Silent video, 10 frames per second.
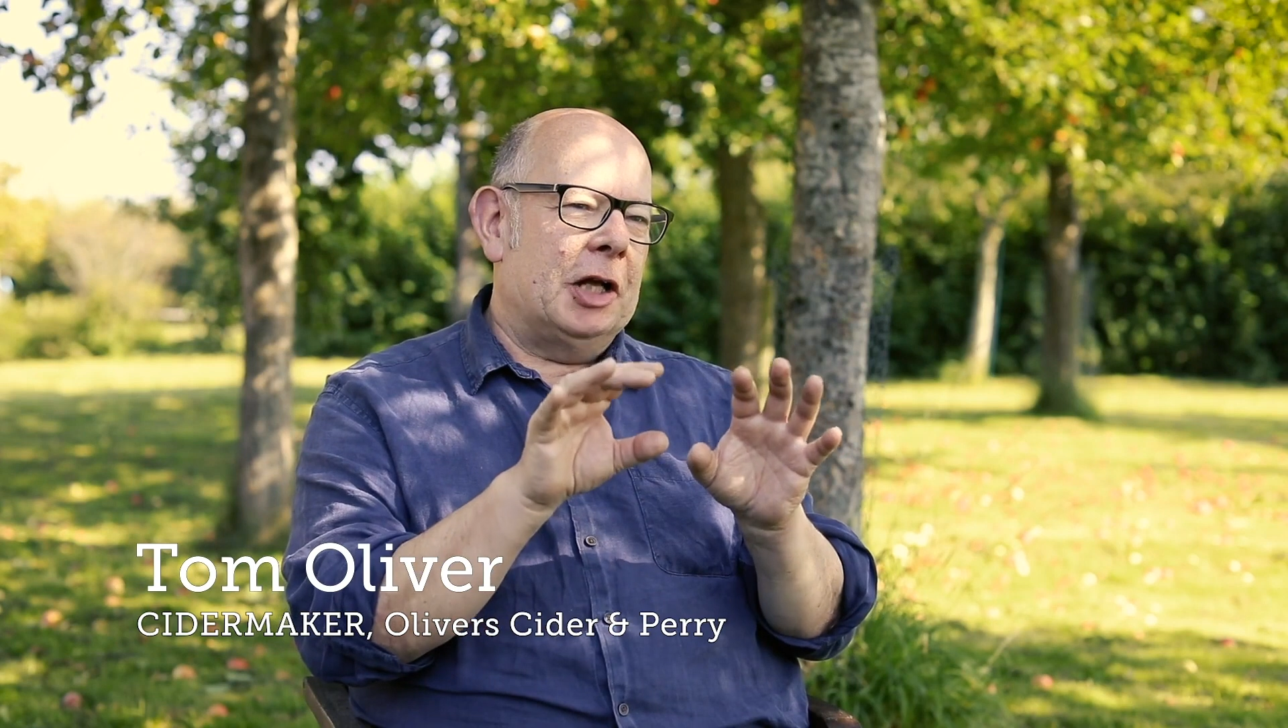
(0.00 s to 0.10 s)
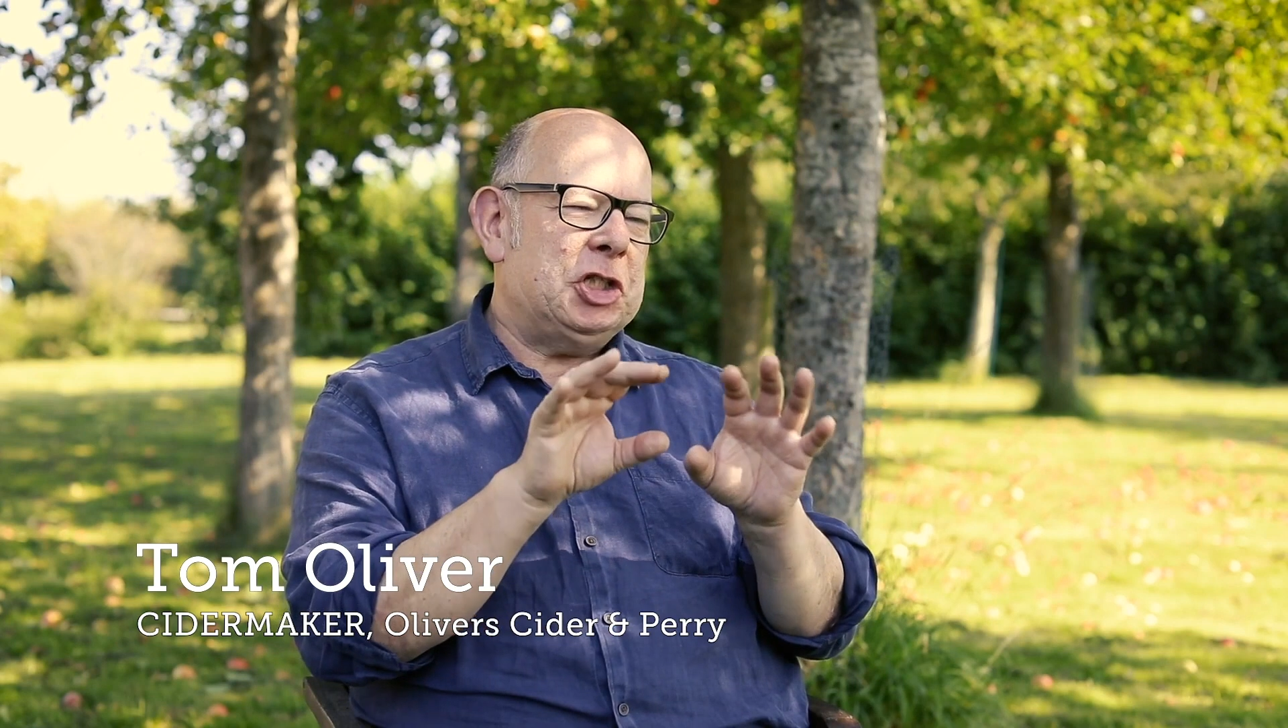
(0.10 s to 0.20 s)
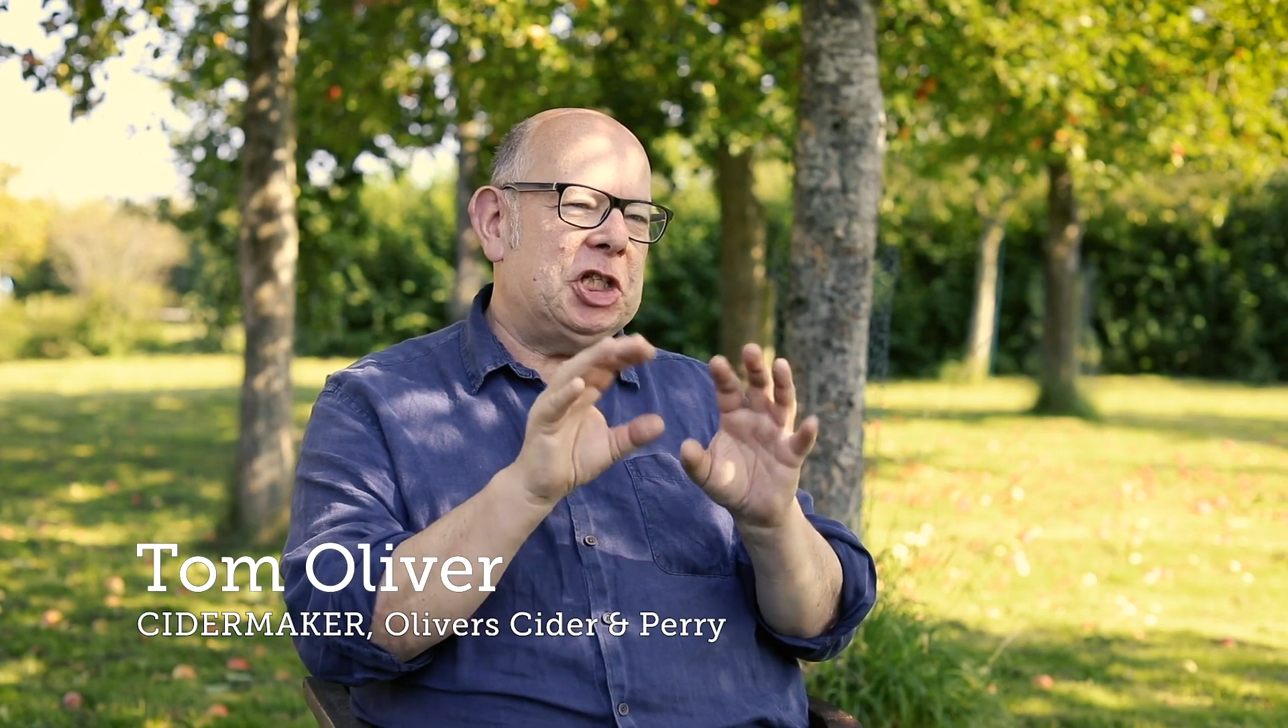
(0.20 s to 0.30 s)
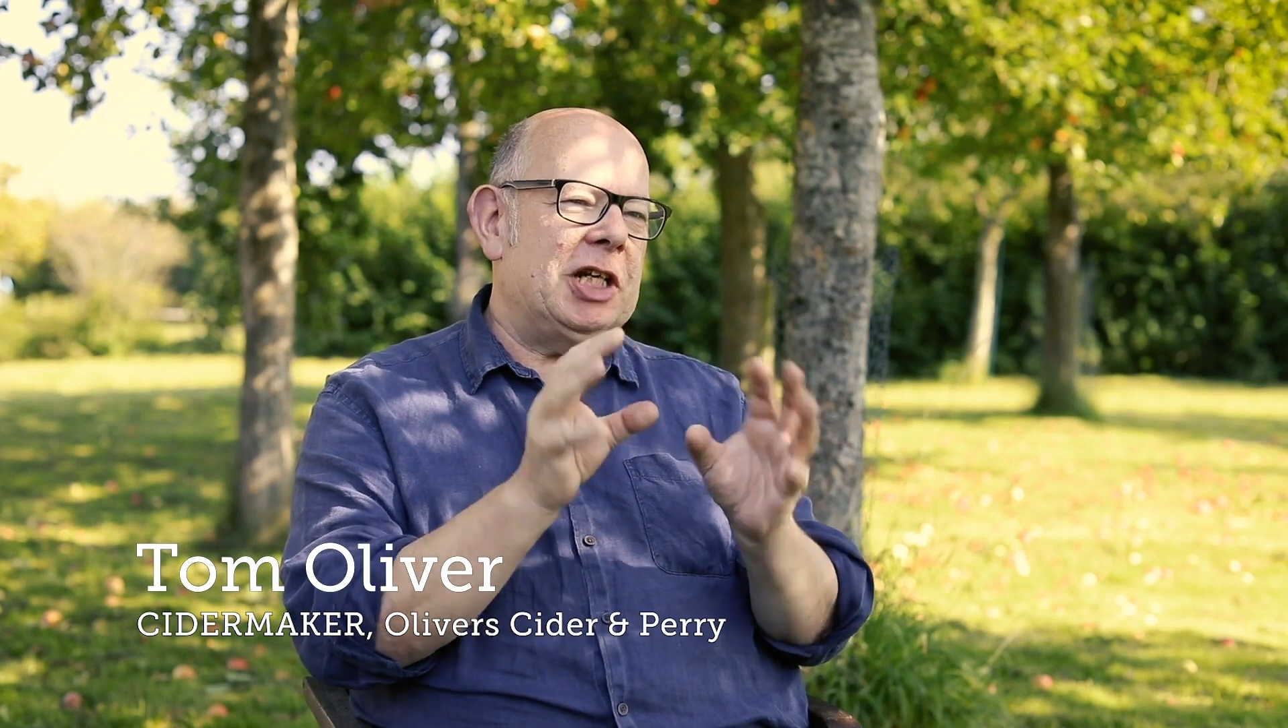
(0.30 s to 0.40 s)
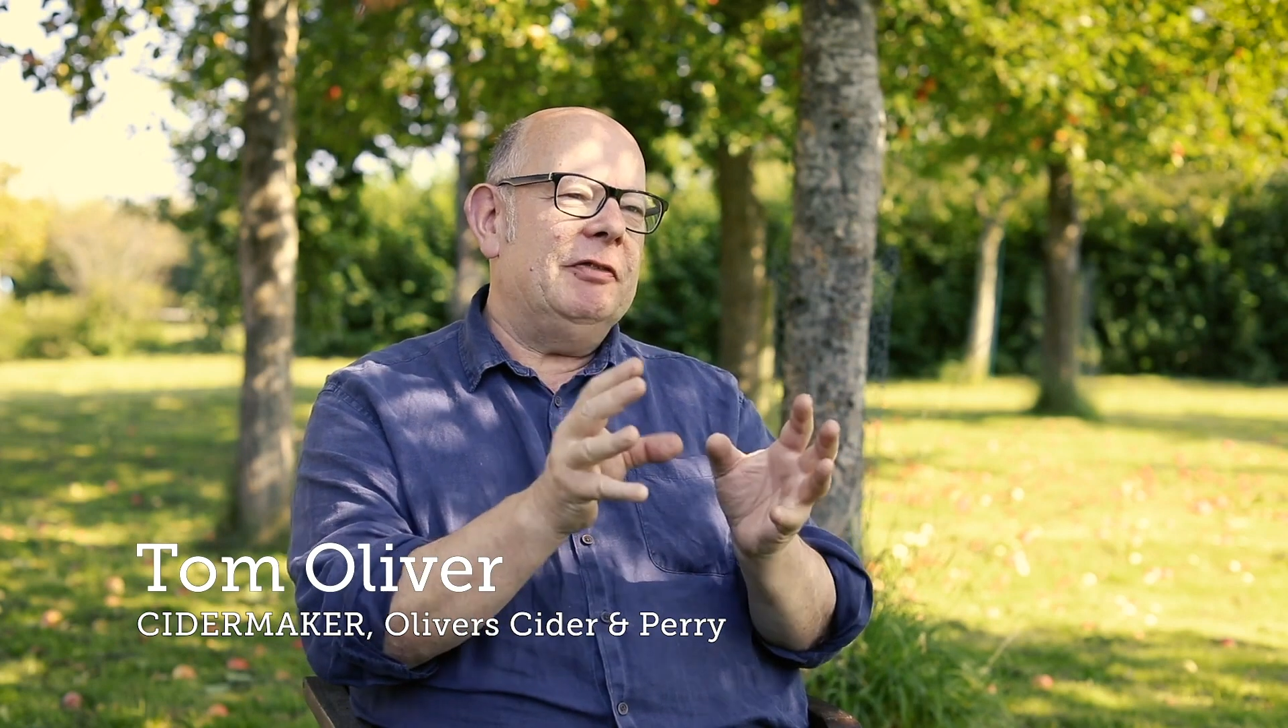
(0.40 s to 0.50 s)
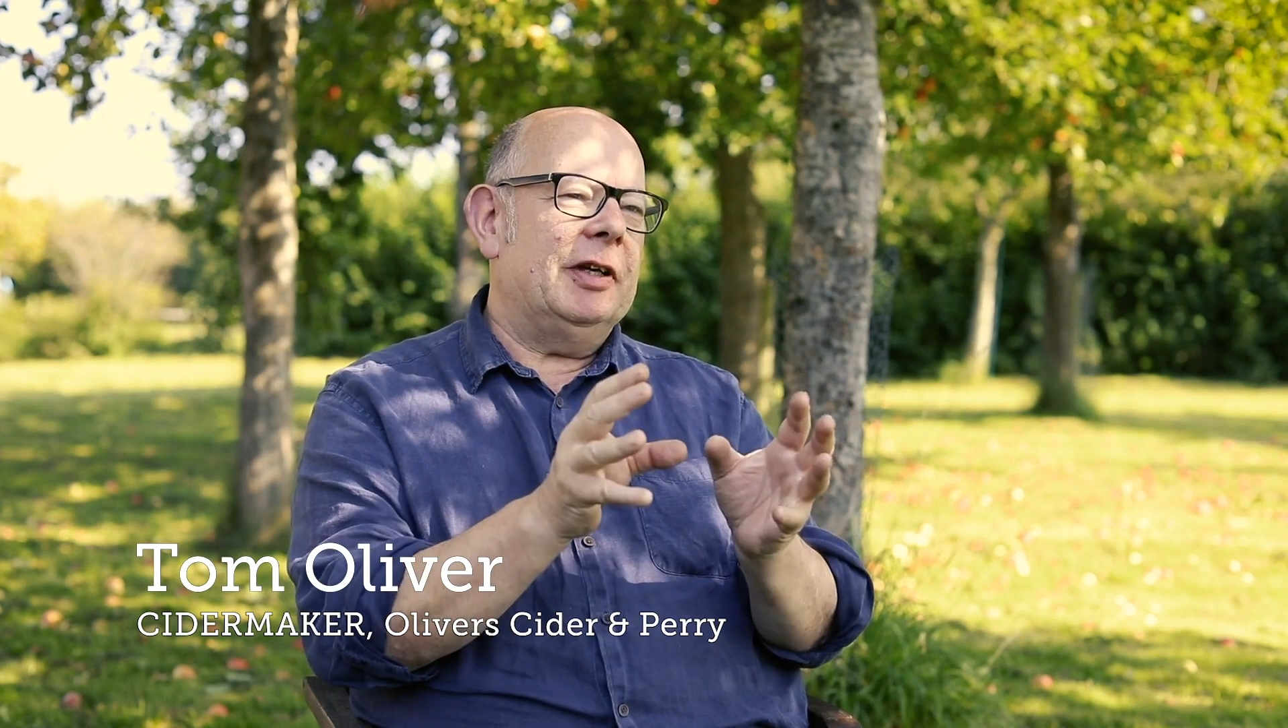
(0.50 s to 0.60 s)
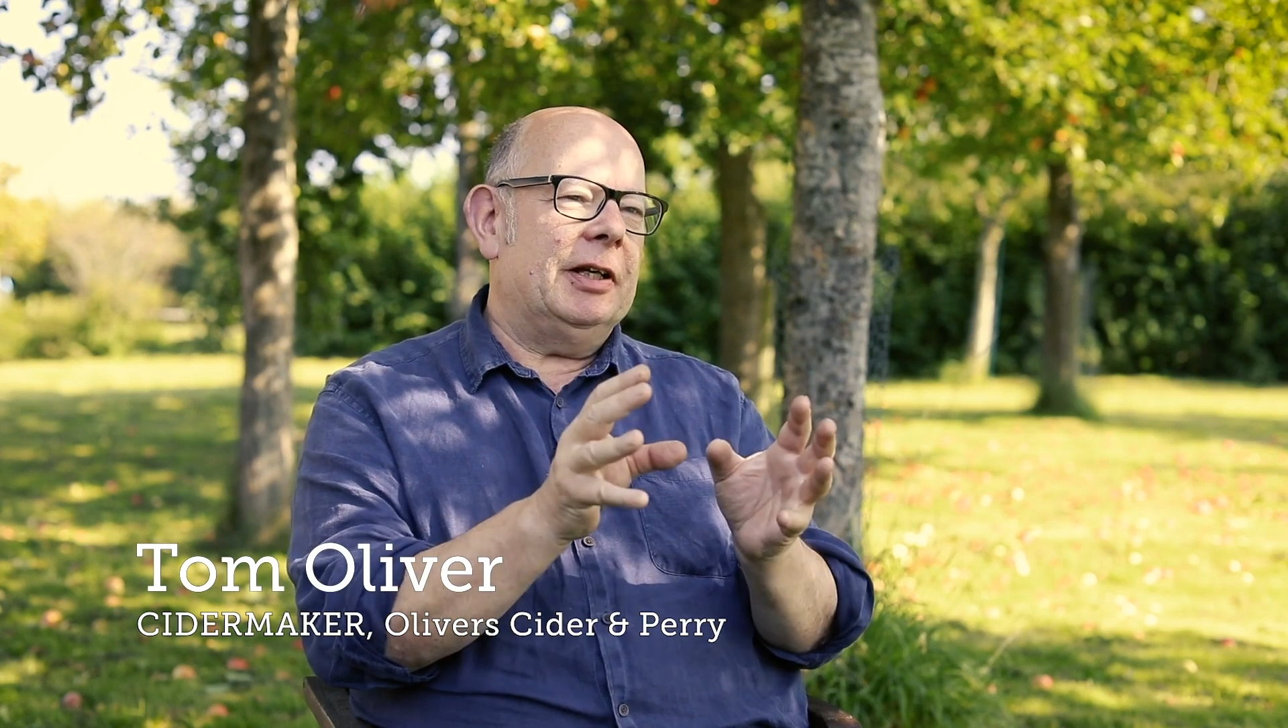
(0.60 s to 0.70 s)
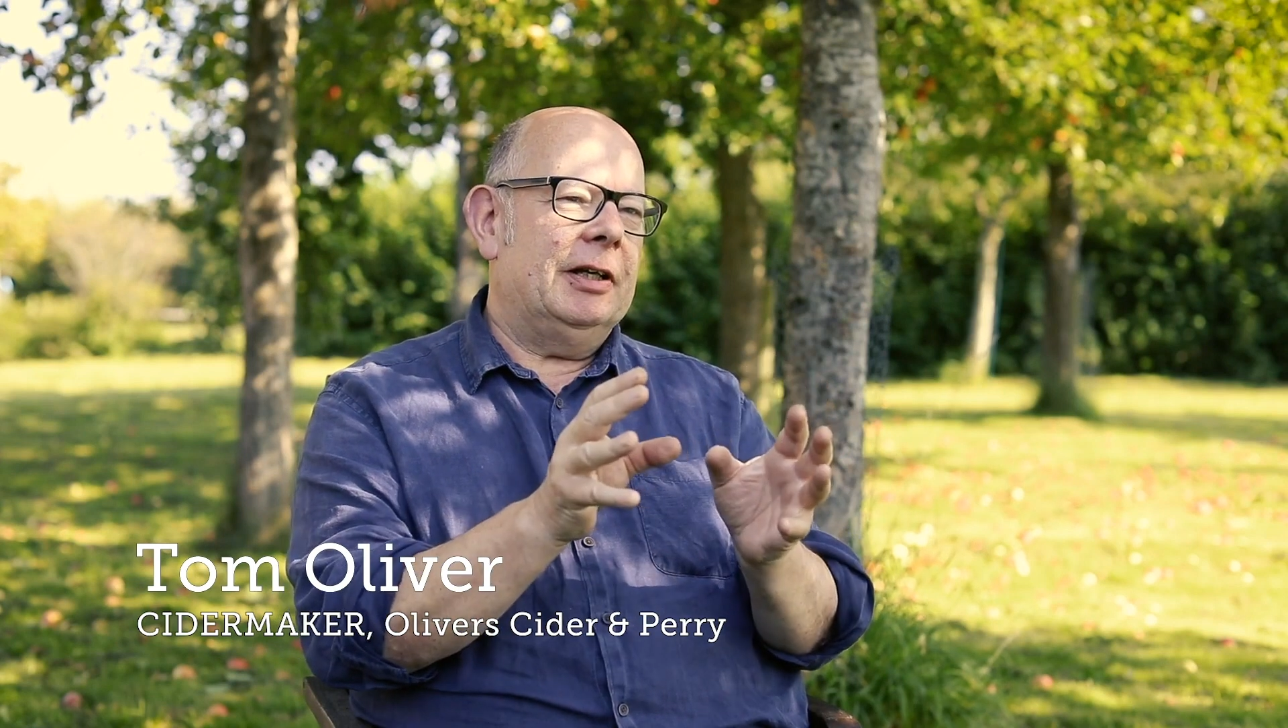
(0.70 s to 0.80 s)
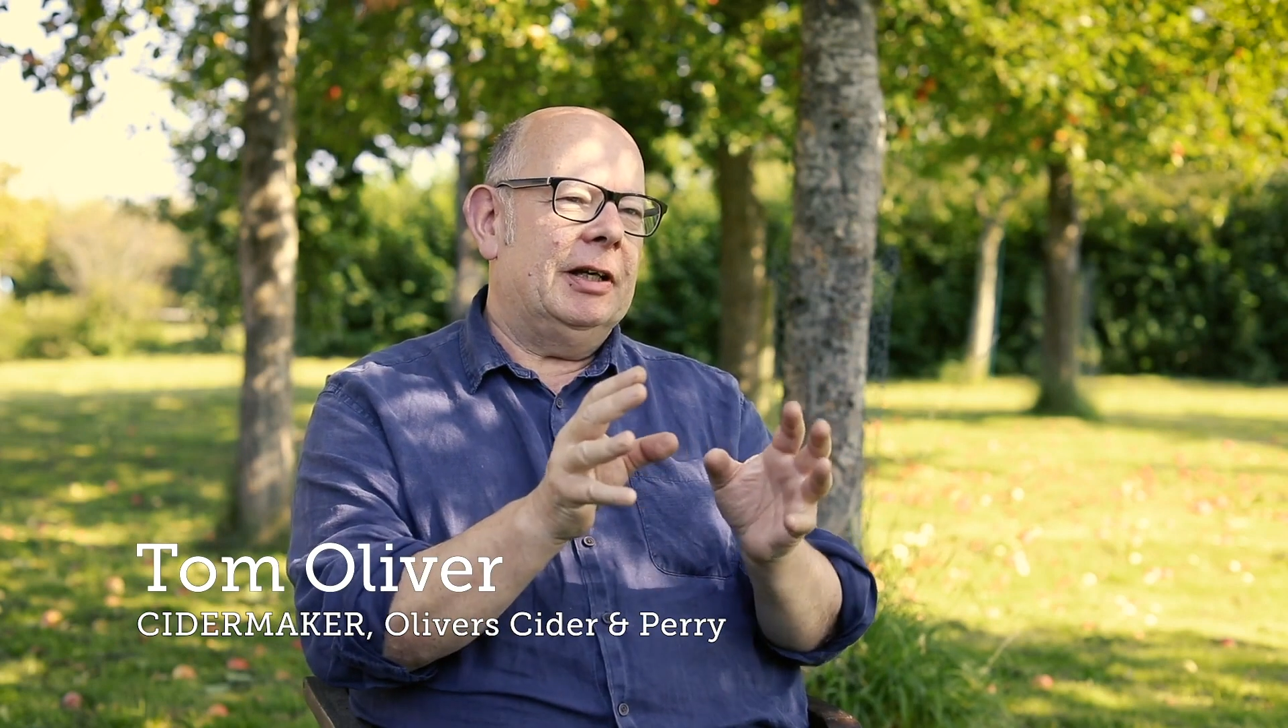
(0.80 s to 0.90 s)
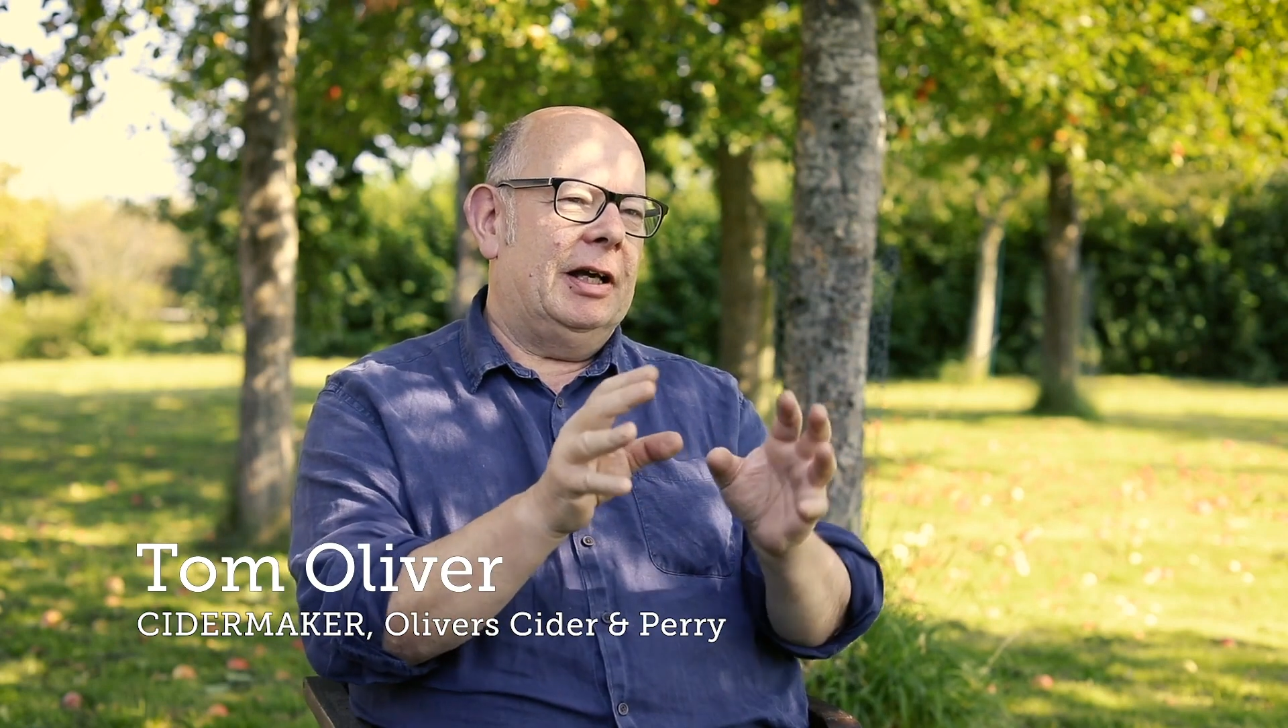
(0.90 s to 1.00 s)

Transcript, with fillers: achieving